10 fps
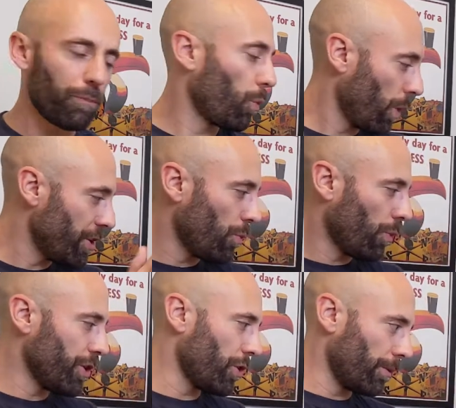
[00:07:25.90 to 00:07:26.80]

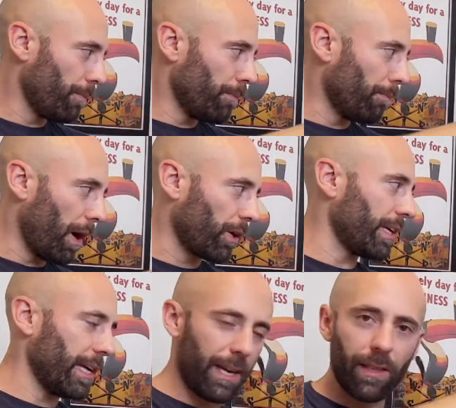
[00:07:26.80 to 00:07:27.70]
when you're
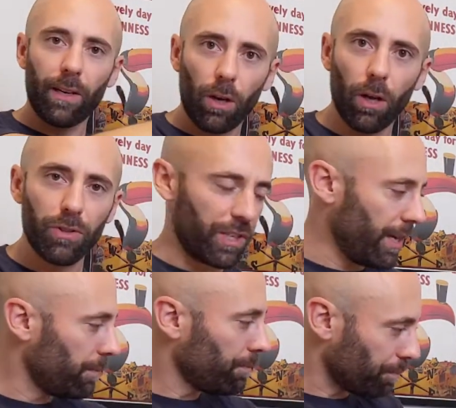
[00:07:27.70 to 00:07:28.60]
bottling it and then closing
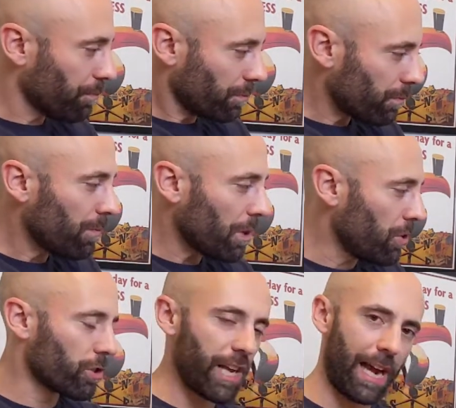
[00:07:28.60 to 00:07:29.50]
it,
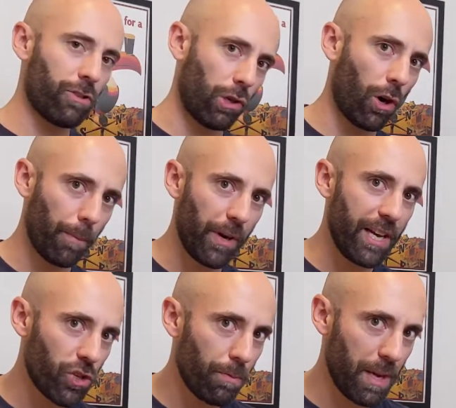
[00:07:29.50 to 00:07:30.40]
there's extra
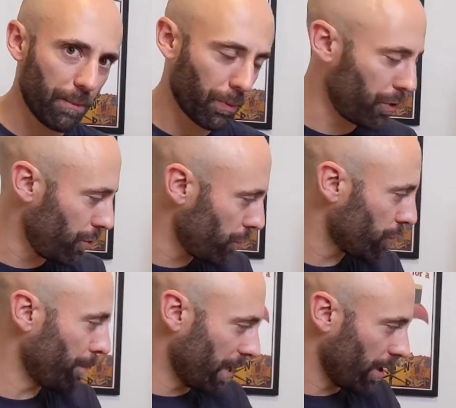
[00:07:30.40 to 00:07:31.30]
carbonation being
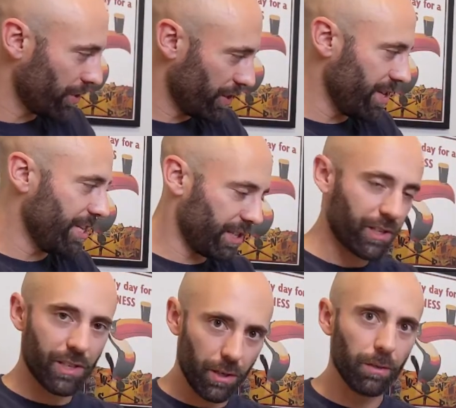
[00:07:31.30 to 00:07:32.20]
produced because the yeast
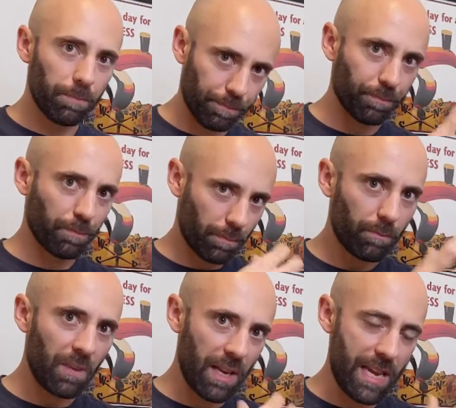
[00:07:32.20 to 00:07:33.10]
is still
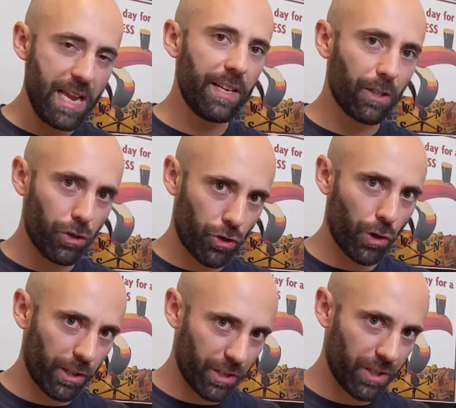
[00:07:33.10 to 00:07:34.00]
eating the
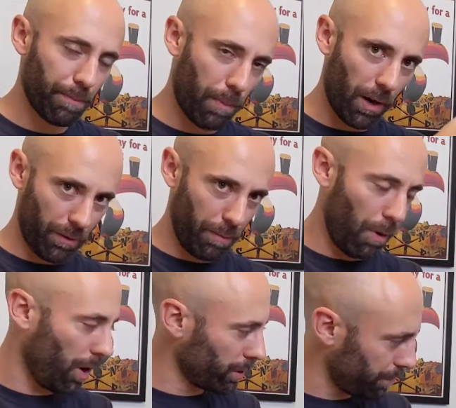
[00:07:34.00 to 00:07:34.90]
sugars part of the
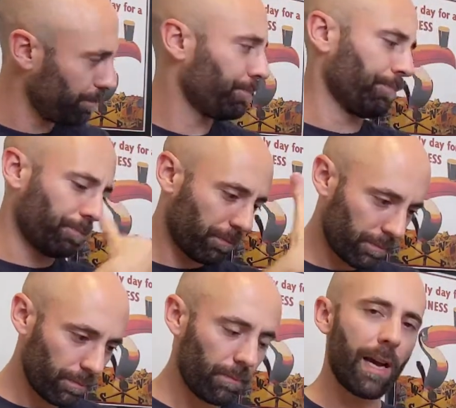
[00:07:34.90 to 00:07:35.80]
malt
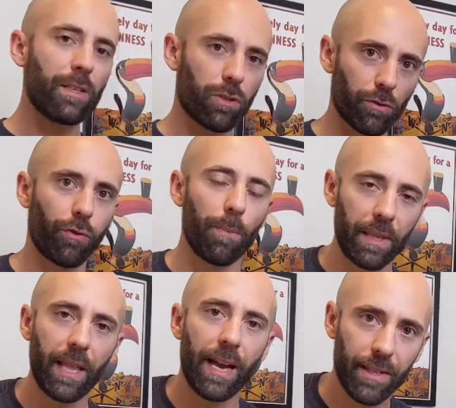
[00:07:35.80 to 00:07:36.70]
and
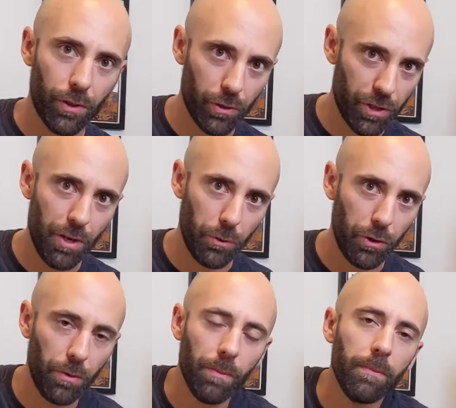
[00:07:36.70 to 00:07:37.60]
transforming that into
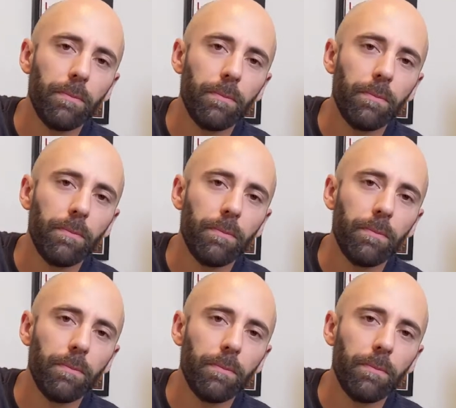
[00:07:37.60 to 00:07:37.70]
CO2.